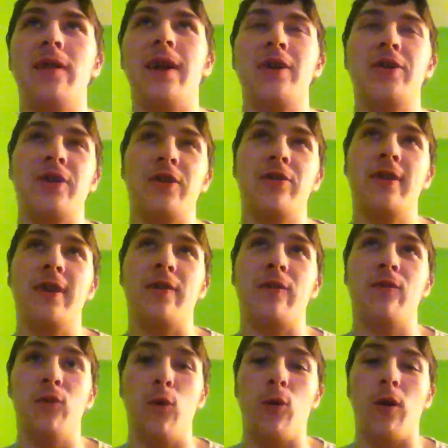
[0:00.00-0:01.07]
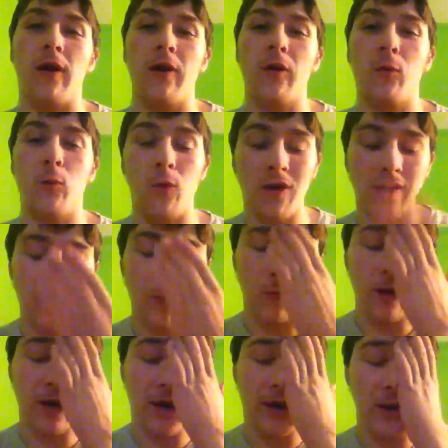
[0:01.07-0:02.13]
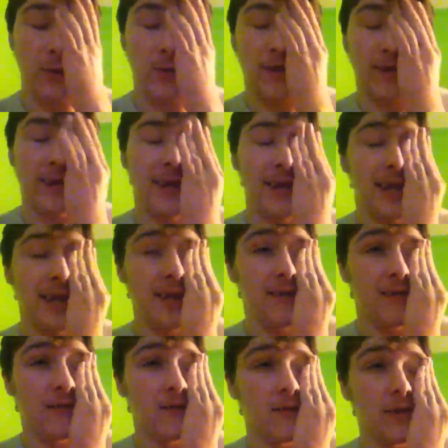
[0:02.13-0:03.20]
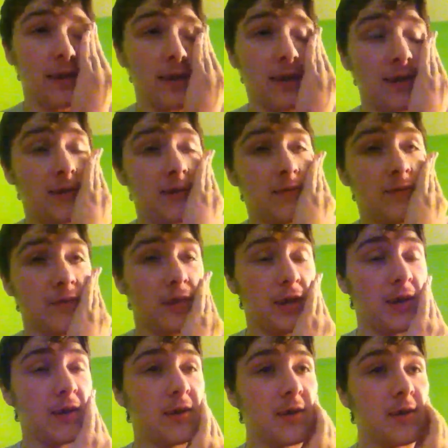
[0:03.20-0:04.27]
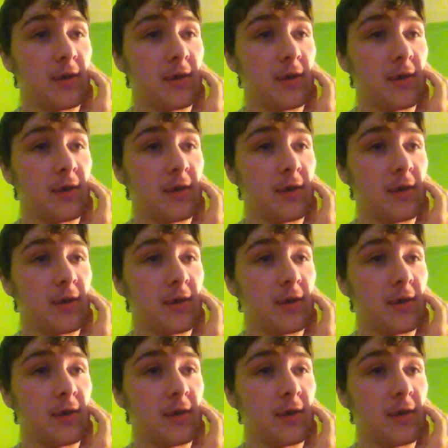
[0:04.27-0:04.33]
Actually, I'll think of 4. One where you would leave for the...